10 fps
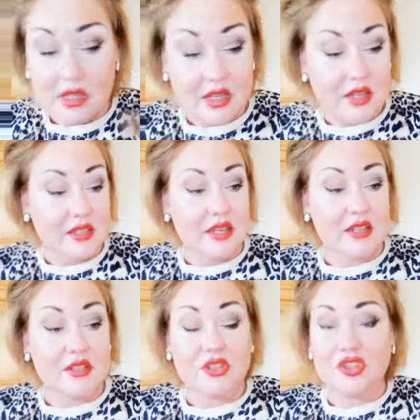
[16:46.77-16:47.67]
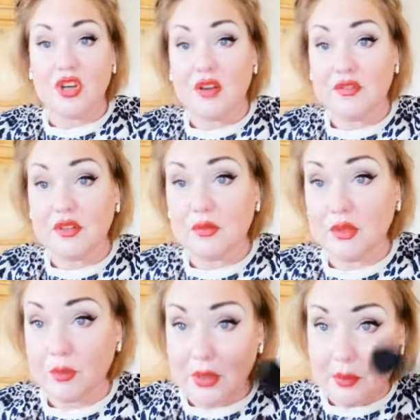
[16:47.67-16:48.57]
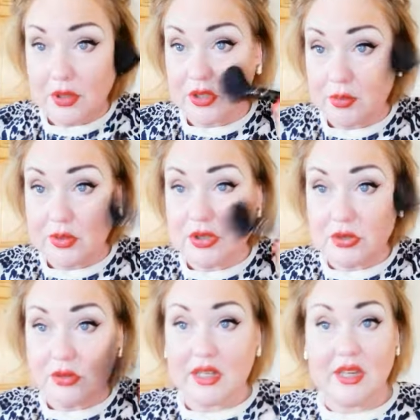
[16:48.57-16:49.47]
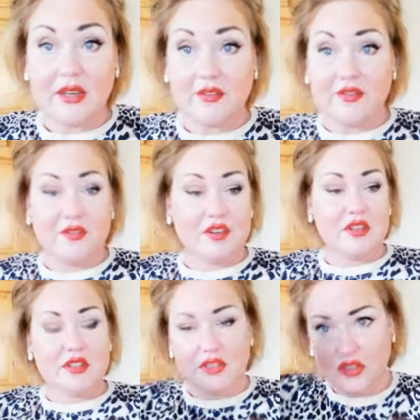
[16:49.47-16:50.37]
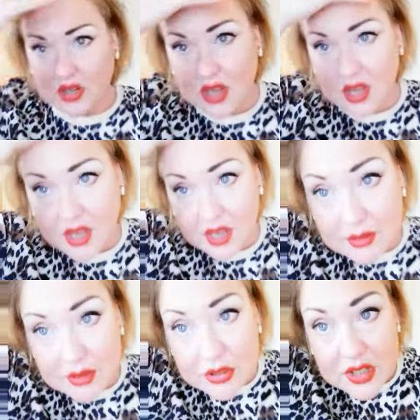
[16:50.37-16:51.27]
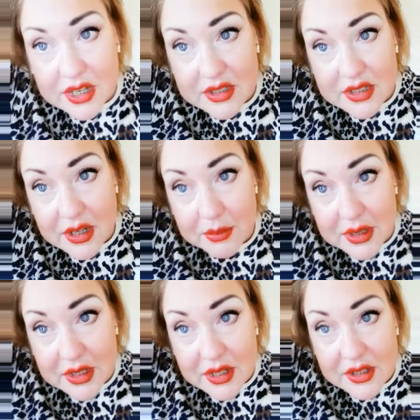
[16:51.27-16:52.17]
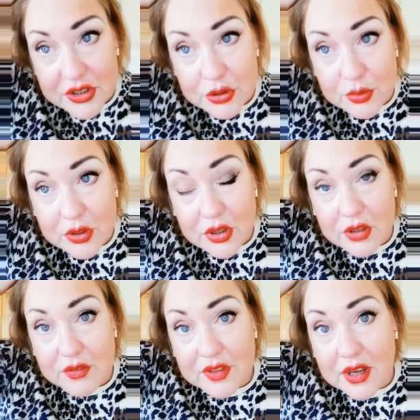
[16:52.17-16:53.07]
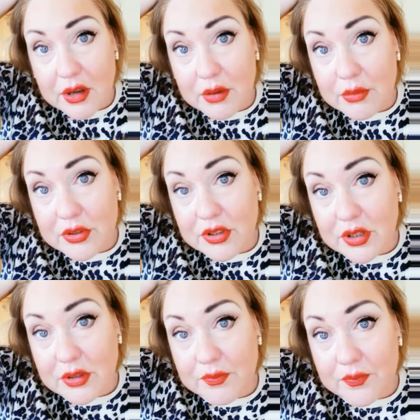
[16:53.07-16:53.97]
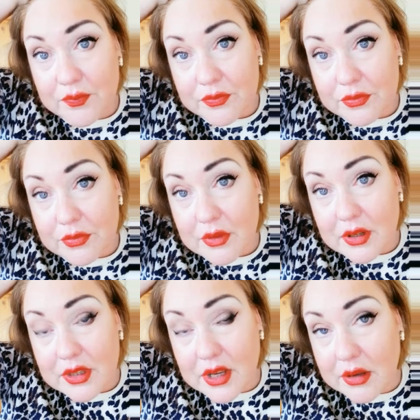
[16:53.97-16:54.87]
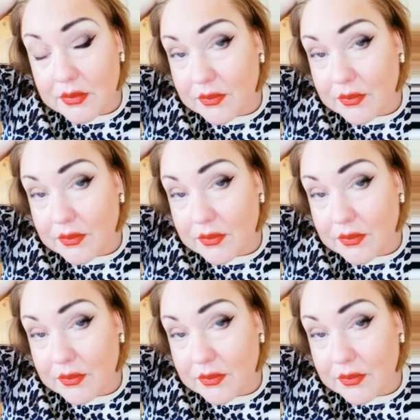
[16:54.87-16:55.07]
And then soften it with a big powder brush, okay? Far nicer. And you can't tell me, girls, you wouldn't love that, wouldn't you? Look at that.